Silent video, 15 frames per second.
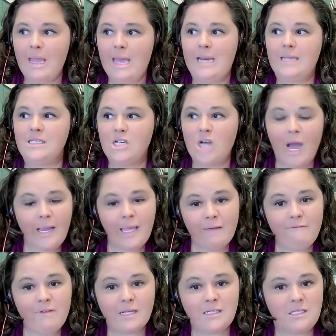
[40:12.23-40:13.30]
It has not
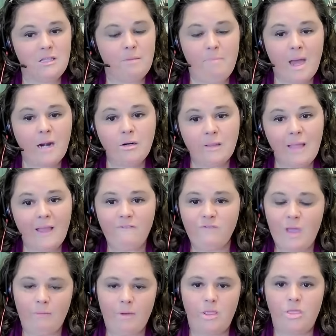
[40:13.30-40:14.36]
given us the better life
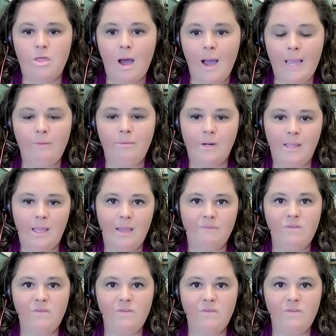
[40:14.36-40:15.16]
that we thought it would give.